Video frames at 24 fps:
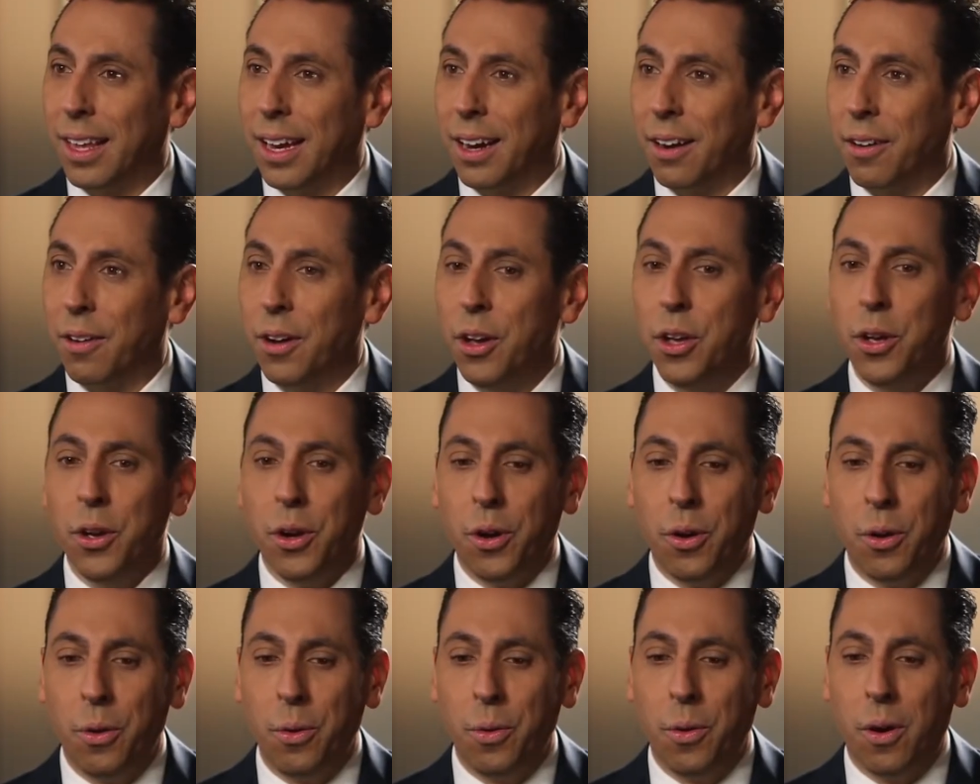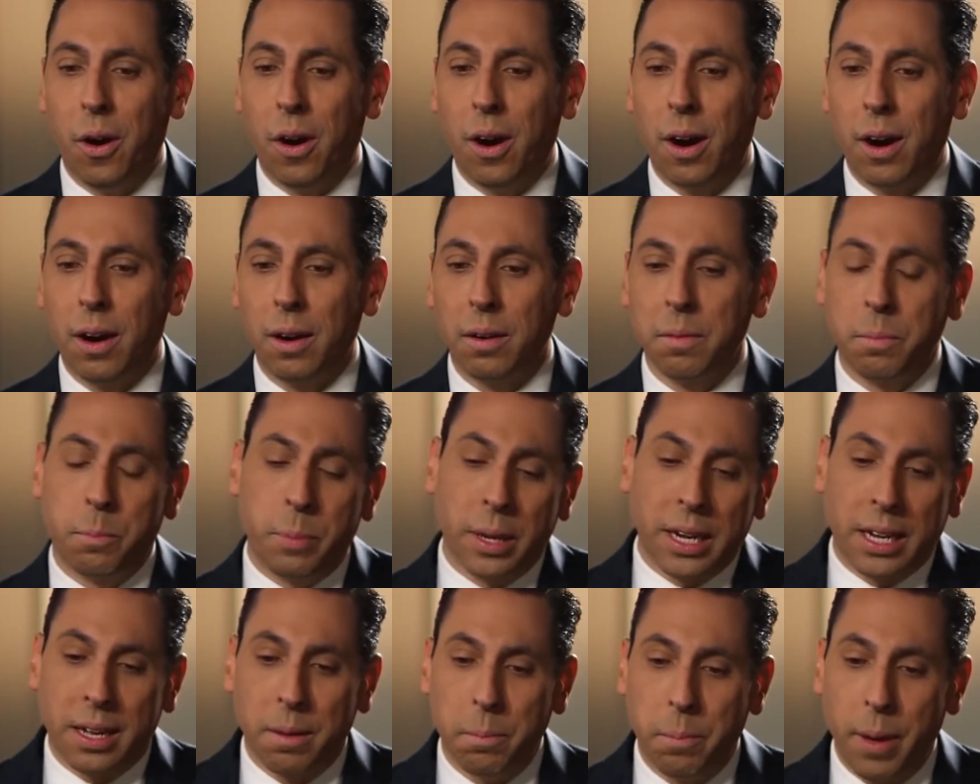there who are
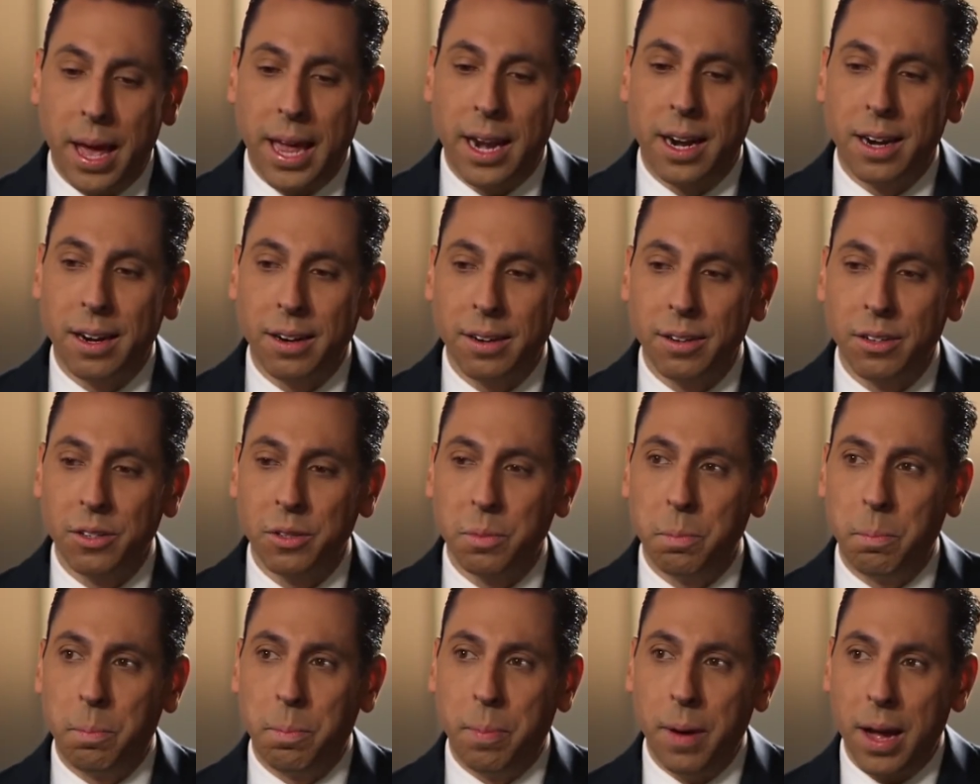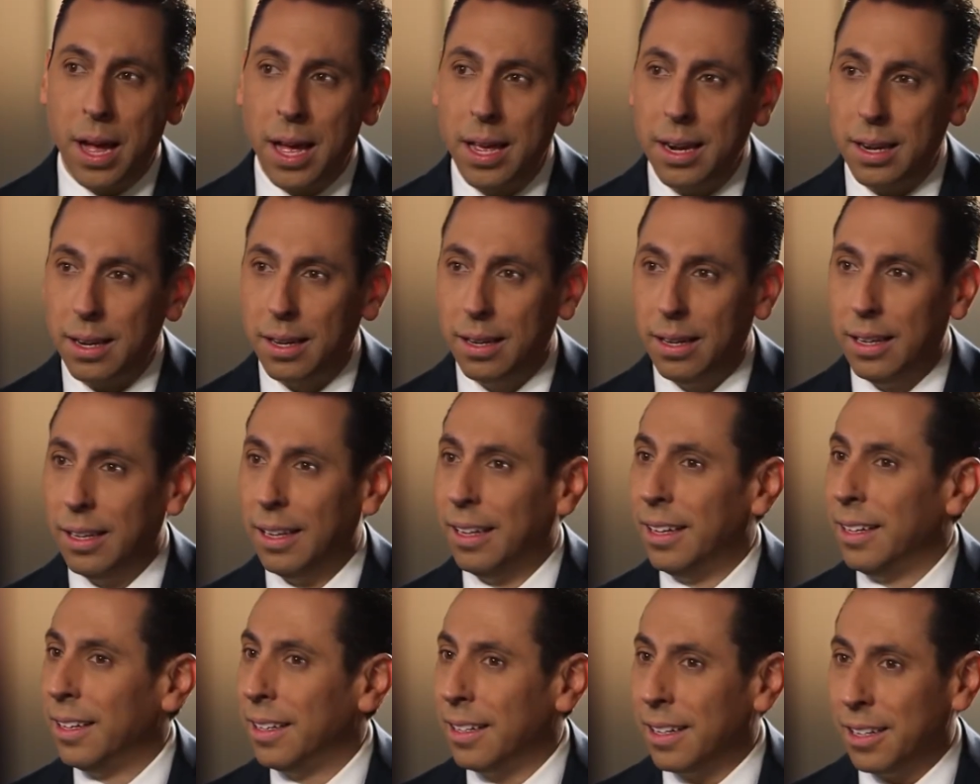big competitors, but
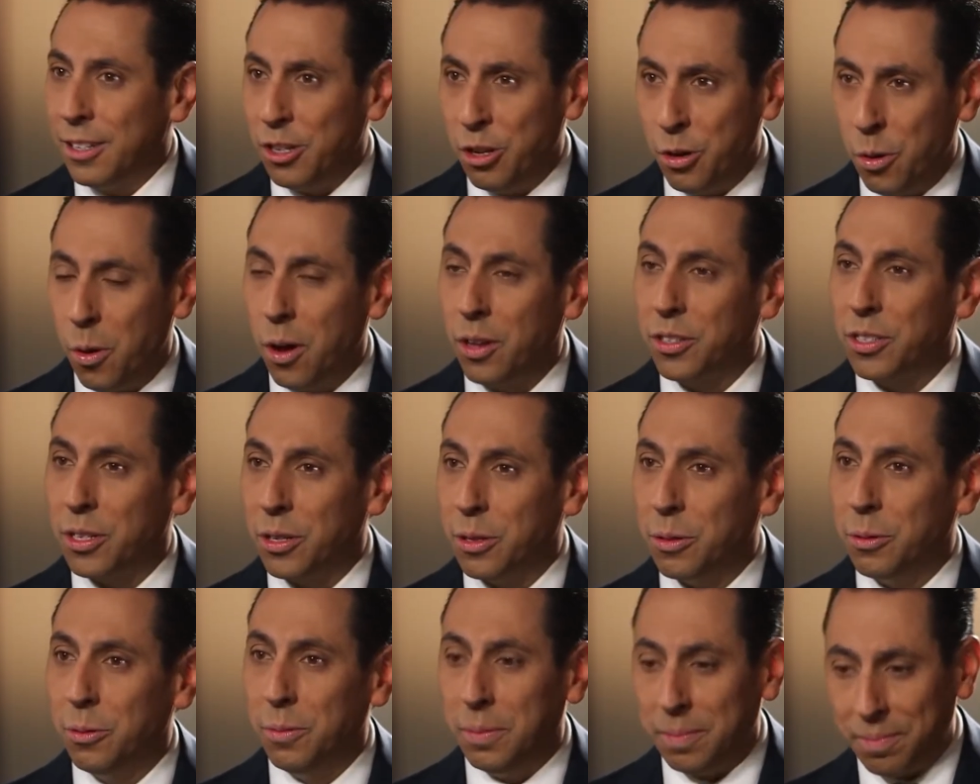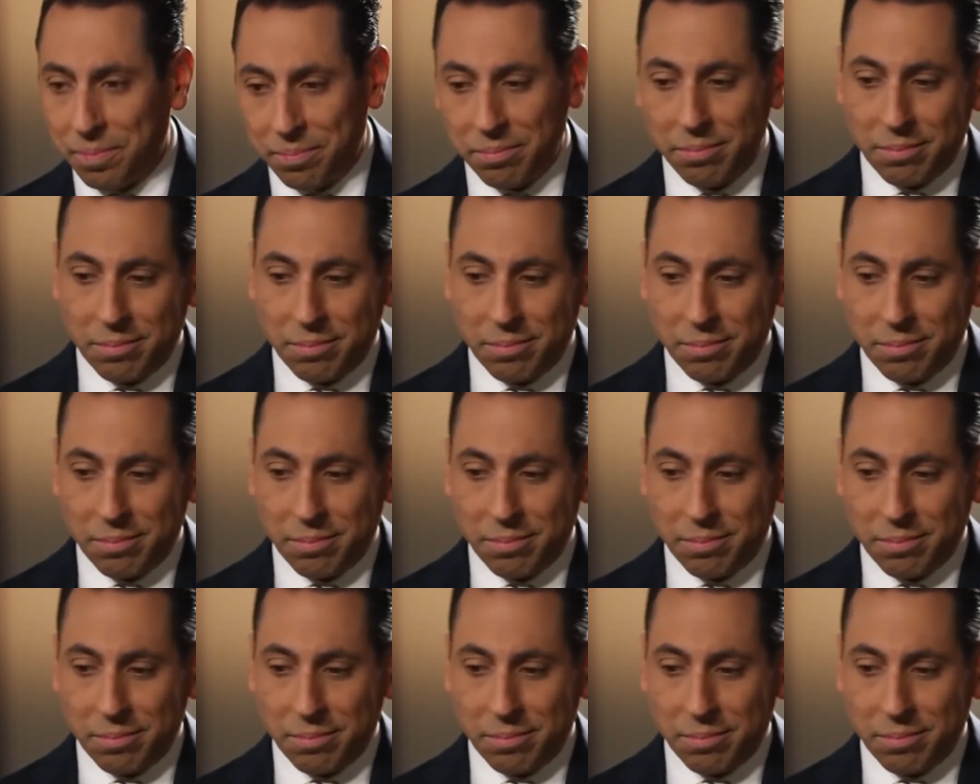you also